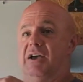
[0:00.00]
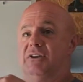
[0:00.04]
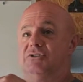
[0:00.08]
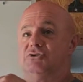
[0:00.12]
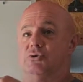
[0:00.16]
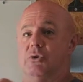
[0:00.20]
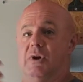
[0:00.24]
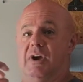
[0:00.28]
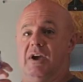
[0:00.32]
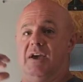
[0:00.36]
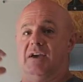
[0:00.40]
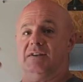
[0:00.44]

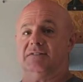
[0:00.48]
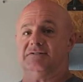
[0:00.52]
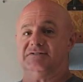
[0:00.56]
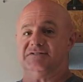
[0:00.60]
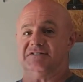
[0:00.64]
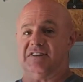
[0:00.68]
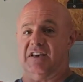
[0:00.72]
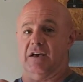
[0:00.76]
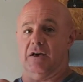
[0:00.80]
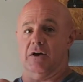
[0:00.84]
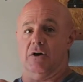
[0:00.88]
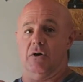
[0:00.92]
trade,
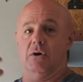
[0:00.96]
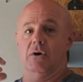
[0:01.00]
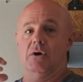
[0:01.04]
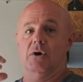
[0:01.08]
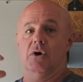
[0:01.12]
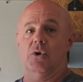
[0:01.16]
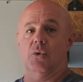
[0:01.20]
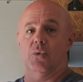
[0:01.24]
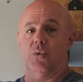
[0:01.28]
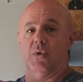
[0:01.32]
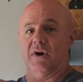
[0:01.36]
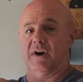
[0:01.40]
sell,
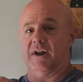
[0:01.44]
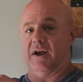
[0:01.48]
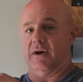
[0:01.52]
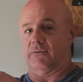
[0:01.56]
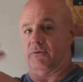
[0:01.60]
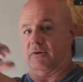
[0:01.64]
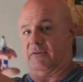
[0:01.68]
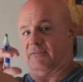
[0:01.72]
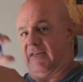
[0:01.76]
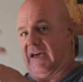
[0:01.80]
whatever.